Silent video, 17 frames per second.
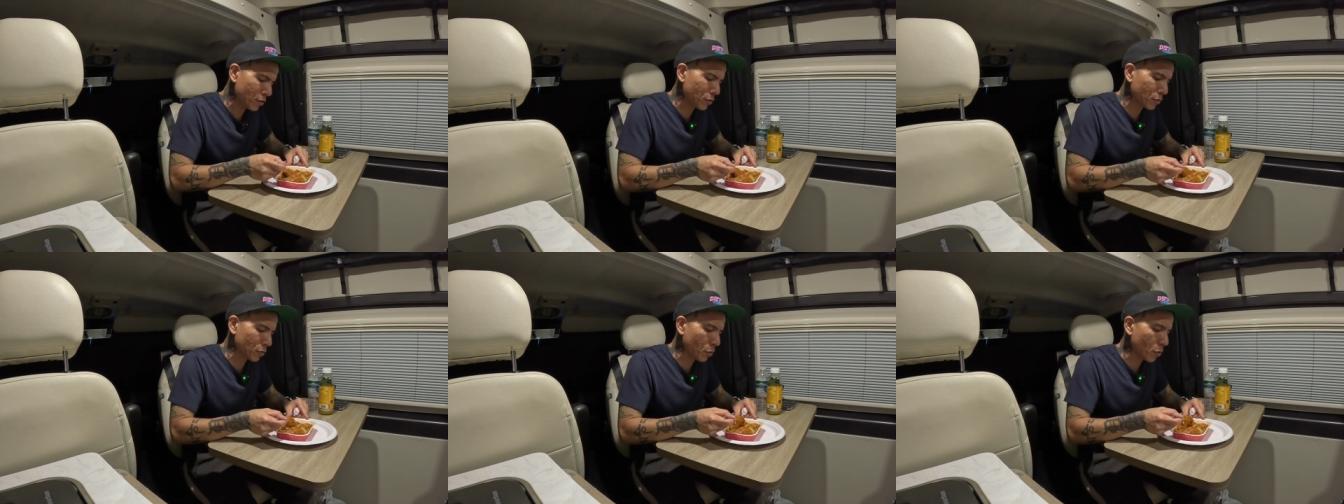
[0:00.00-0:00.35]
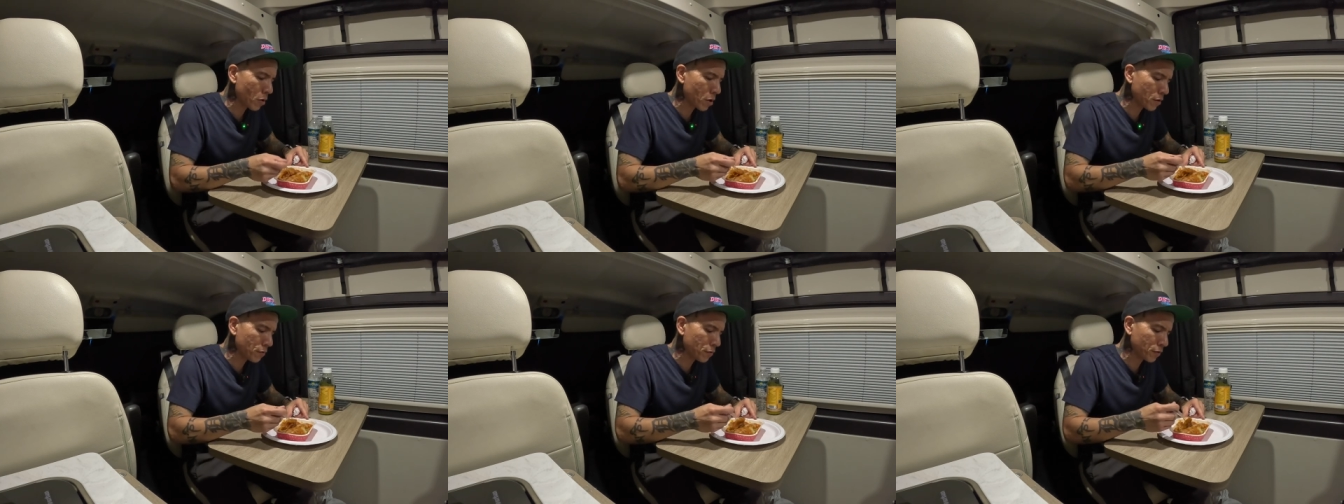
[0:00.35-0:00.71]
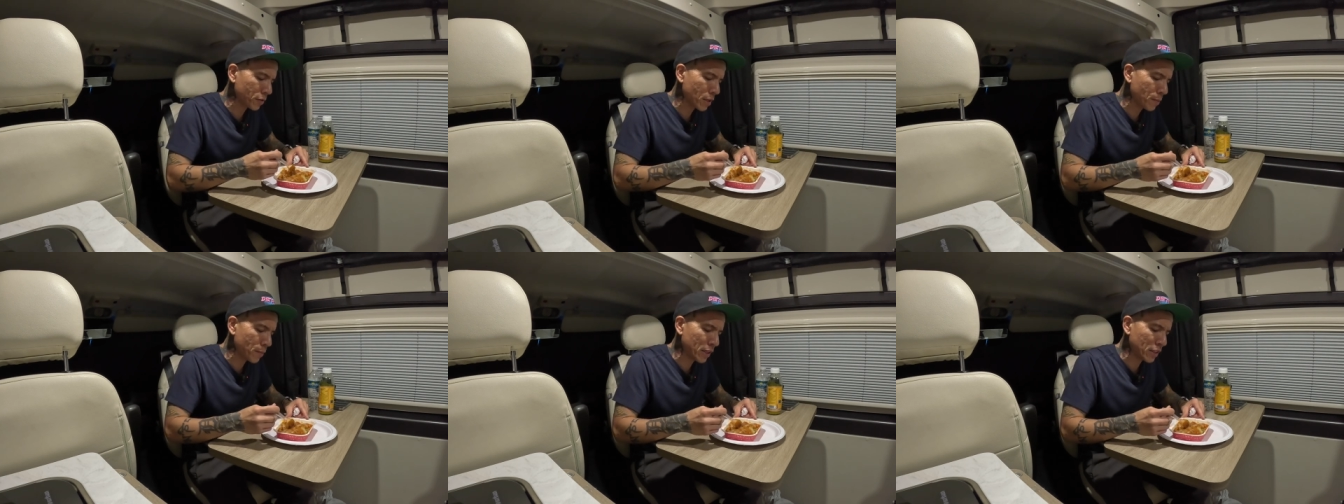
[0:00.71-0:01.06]
sort of
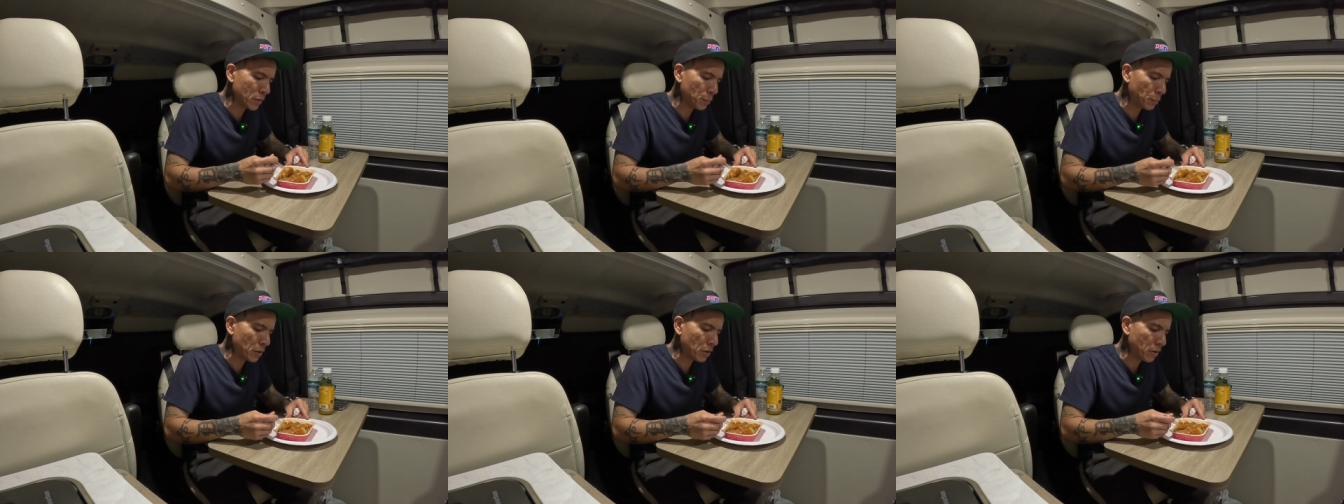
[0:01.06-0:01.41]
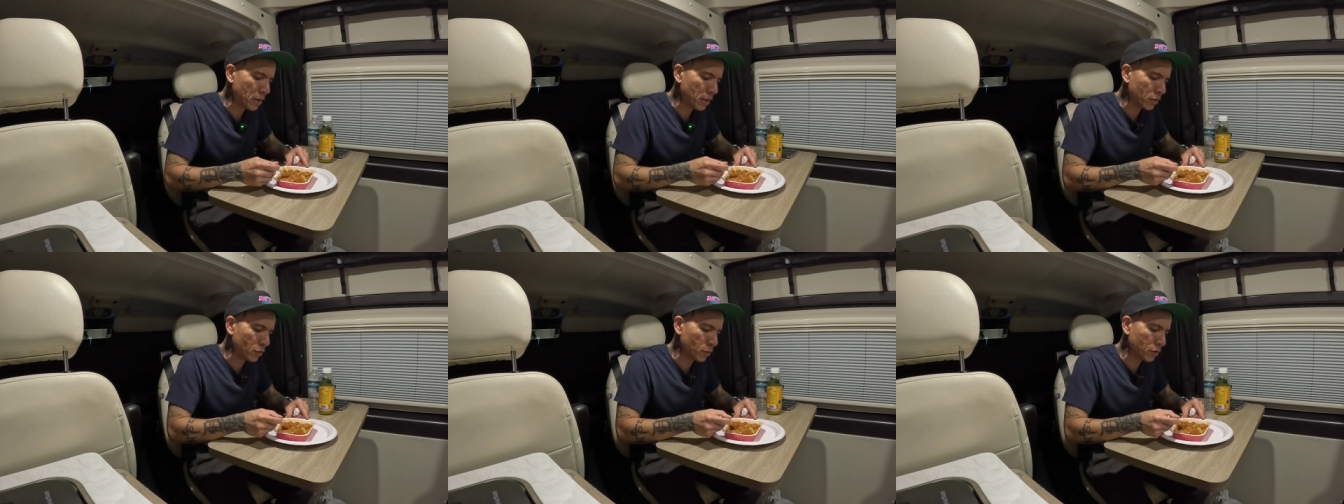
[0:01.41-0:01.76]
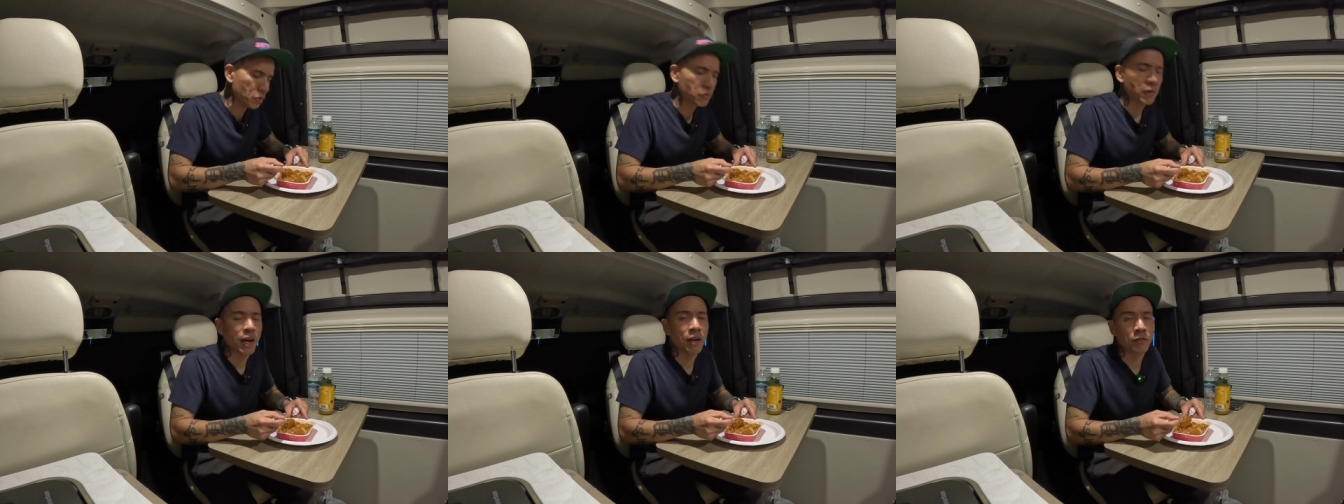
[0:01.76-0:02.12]
some experience with
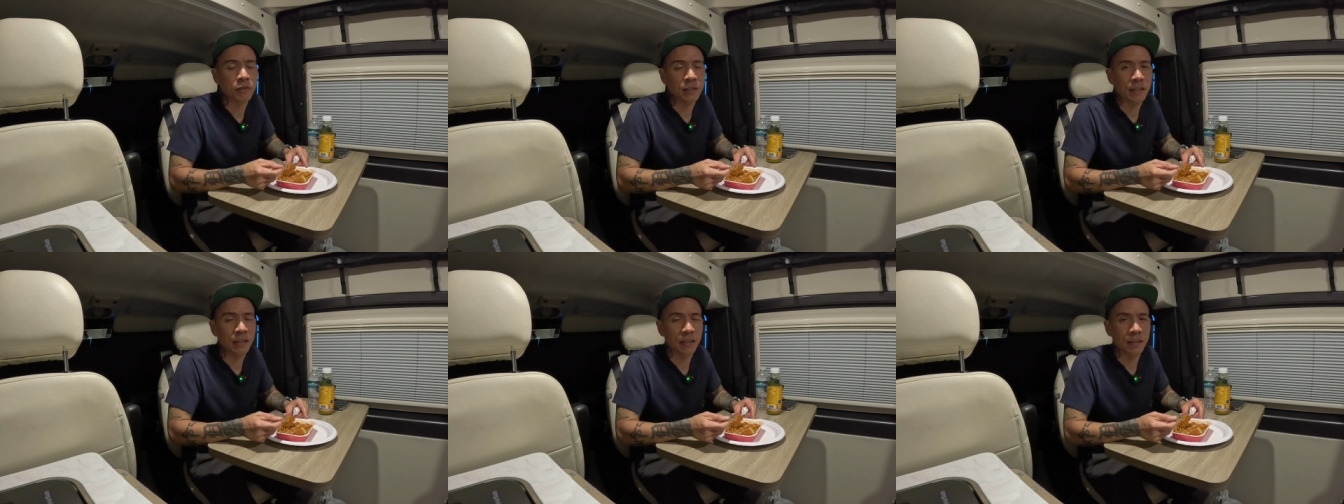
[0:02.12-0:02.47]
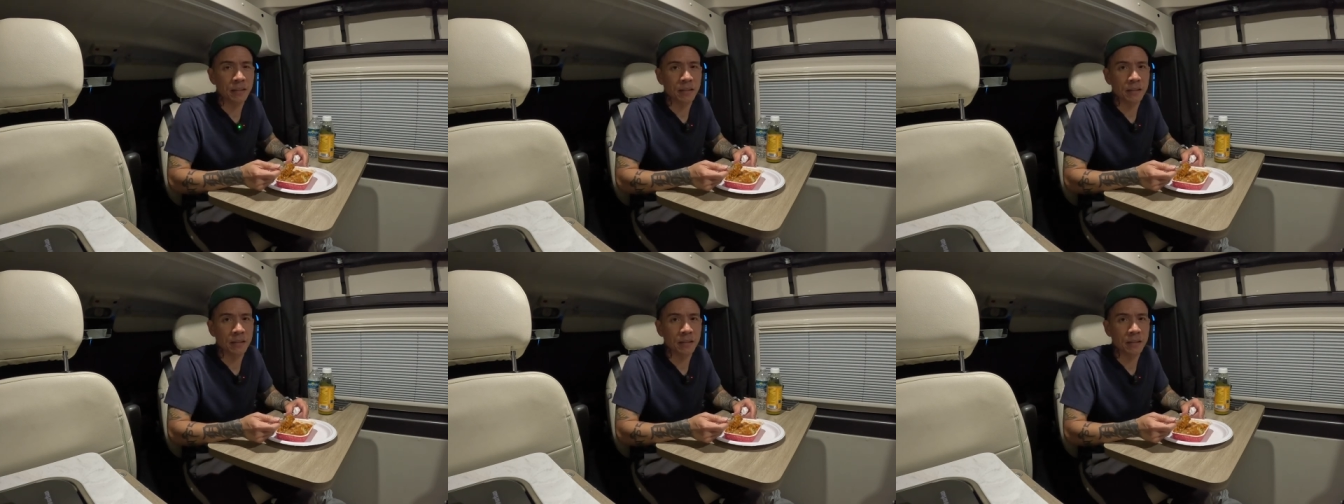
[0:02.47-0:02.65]
traveling in